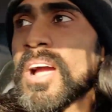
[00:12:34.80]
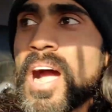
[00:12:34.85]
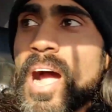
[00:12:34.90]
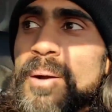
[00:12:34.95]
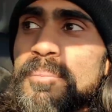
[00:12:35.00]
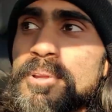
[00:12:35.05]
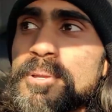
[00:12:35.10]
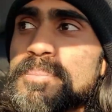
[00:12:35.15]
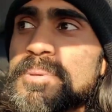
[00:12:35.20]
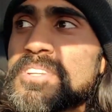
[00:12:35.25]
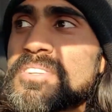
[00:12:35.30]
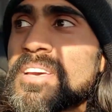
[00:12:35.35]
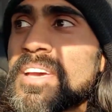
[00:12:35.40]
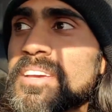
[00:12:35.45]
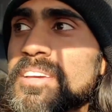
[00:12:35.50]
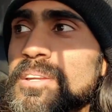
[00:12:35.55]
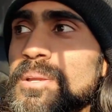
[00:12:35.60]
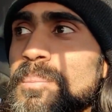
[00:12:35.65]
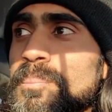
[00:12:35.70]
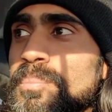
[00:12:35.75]
I'm going to be
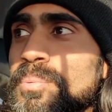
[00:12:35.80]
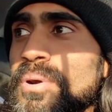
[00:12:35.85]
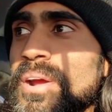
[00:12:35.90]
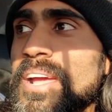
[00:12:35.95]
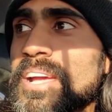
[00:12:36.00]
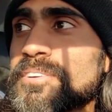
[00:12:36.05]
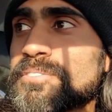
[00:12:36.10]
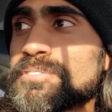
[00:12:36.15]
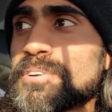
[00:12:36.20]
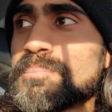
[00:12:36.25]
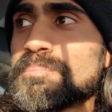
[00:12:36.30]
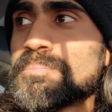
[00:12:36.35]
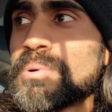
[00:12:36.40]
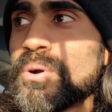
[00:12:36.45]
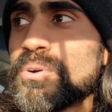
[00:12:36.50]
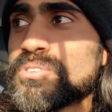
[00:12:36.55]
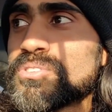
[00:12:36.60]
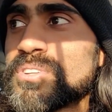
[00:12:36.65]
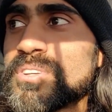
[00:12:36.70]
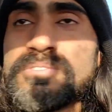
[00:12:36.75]
taking a break from
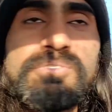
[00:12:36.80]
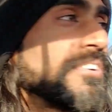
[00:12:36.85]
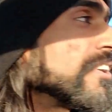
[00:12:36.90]
posting